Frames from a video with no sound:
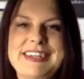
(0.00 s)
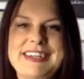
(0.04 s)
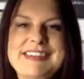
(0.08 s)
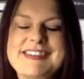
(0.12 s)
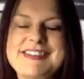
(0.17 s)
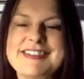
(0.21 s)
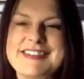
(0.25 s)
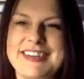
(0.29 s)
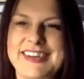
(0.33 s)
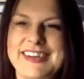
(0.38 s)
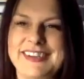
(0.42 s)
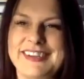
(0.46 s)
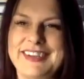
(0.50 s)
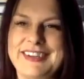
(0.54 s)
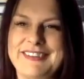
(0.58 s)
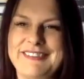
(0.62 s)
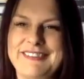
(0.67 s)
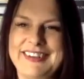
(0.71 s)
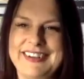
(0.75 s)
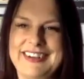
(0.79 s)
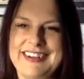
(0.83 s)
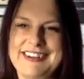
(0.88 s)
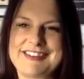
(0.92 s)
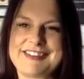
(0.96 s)
to tell you.
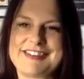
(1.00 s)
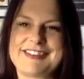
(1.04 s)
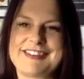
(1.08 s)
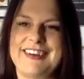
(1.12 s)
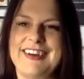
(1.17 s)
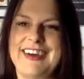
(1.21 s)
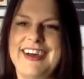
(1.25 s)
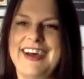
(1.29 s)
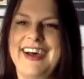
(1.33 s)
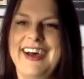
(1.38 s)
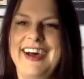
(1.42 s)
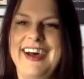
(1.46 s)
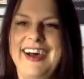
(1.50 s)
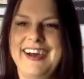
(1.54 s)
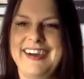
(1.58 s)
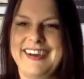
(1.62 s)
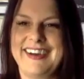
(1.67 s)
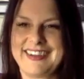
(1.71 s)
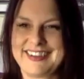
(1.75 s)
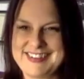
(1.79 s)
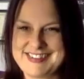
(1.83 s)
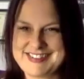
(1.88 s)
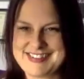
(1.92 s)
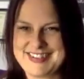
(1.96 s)
And I just thought, aha,
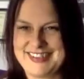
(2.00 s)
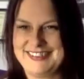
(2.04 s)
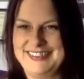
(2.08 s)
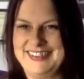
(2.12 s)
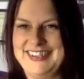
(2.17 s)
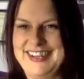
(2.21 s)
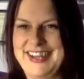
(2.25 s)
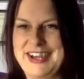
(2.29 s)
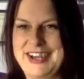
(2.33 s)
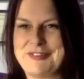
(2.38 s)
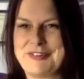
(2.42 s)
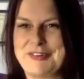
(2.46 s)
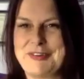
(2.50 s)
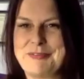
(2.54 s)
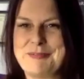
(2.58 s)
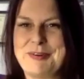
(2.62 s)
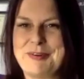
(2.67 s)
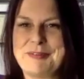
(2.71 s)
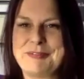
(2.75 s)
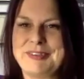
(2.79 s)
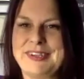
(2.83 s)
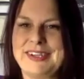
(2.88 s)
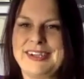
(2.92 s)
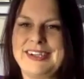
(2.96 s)
I can tell you now very
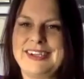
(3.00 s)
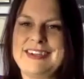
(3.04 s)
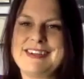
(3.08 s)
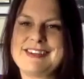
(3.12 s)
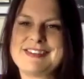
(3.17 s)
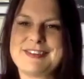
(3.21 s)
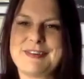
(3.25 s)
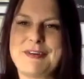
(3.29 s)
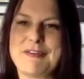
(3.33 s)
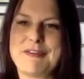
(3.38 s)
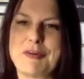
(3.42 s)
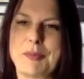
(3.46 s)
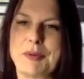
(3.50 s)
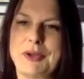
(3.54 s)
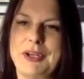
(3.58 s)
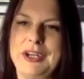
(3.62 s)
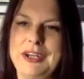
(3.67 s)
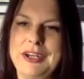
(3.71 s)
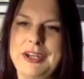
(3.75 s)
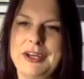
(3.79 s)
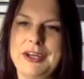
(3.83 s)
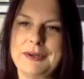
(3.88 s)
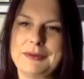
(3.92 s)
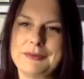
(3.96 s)
publicly so everybody
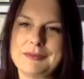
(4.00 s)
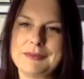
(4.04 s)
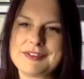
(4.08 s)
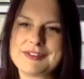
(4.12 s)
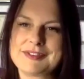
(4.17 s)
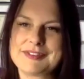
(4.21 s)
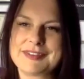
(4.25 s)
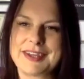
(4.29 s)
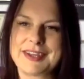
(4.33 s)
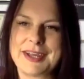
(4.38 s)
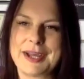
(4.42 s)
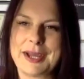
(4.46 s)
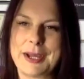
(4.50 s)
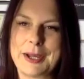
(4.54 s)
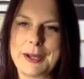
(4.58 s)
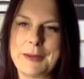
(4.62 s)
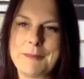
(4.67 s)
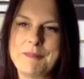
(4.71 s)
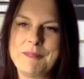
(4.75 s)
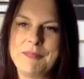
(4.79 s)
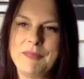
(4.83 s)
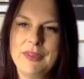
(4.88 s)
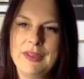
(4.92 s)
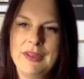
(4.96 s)
knows.
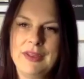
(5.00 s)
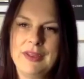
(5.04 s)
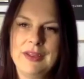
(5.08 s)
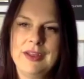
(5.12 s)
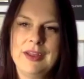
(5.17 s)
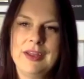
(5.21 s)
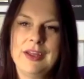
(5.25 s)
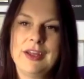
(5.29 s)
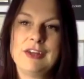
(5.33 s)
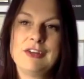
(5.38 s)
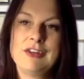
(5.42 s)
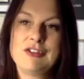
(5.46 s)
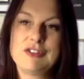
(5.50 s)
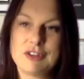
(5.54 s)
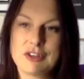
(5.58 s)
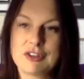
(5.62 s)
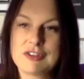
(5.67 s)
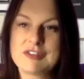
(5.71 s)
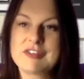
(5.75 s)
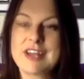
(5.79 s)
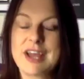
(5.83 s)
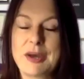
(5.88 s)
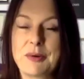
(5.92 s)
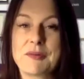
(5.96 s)

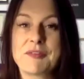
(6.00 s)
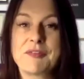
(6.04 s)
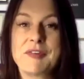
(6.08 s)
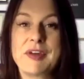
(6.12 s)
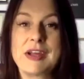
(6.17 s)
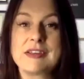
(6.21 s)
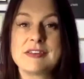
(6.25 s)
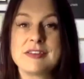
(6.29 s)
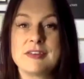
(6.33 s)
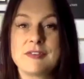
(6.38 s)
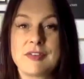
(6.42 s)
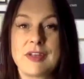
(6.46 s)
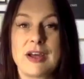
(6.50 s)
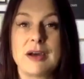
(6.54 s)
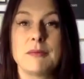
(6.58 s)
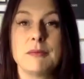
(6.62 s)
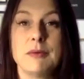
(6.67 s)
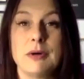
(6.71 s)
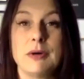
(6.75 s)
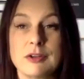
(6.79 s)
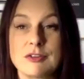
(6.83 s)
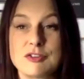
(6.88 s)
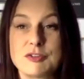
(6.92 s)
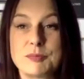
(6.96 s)
Just how effective that
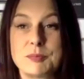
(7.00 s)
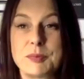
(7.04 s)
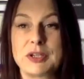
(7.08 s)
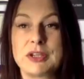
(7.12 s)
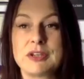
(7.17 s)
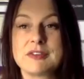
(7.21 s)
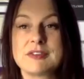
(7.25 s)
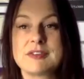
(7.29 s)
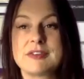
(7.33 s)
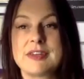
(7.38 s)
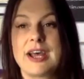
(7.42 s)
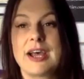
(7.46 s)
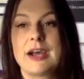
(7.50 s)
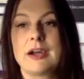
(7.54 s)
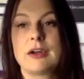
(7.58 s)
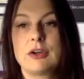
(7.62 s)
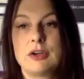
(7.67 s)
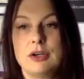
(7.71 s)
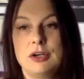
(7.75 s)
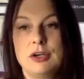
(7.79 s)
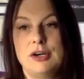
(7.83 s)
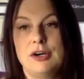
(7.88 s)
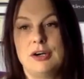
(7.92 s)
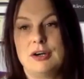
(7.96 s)
was, because that
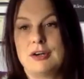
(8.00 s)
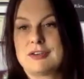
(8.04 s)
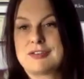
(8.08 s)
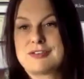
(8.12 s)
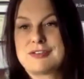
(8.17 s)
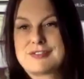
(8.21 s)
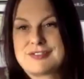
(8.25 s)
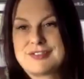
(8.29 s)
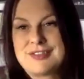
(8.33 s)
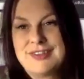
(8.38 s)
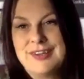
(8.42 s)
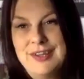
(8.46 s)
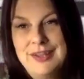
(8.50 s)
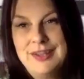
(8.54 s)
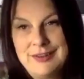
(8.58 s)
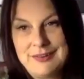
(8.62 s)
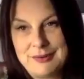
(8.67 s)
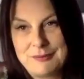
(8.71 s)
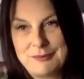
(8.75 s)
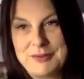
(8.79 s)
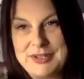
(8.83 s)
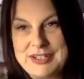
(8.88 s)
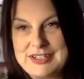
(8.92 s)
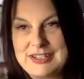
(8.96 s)
course
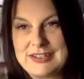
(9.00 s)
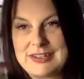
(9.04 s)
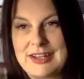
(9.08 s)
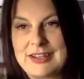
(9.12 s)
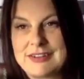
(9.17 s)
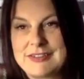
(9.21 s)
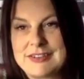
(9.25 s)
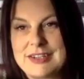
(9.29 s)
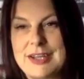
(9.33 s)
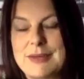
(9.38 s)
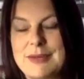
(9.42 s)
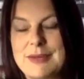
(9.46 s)
that we did that day in